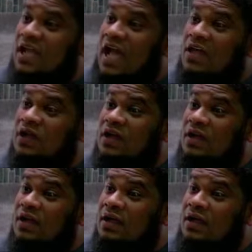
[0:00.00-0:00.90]
Istihada.
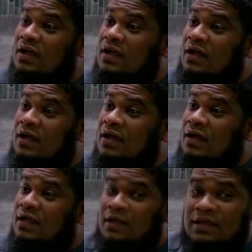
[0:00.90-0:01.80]

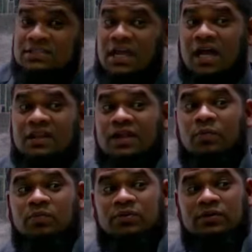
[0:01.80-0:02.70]

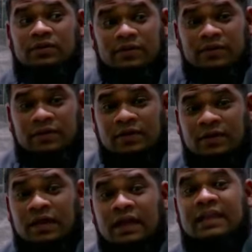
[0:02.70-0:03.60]
Istihada, no.
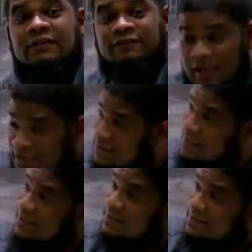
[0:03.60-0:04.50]

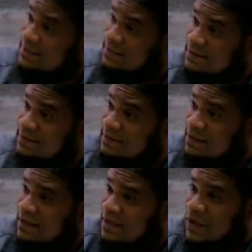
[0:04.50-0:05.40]
Nifas, yes.
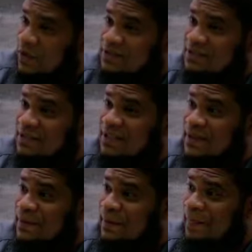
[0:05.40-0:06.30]
And watch though.
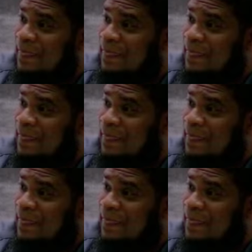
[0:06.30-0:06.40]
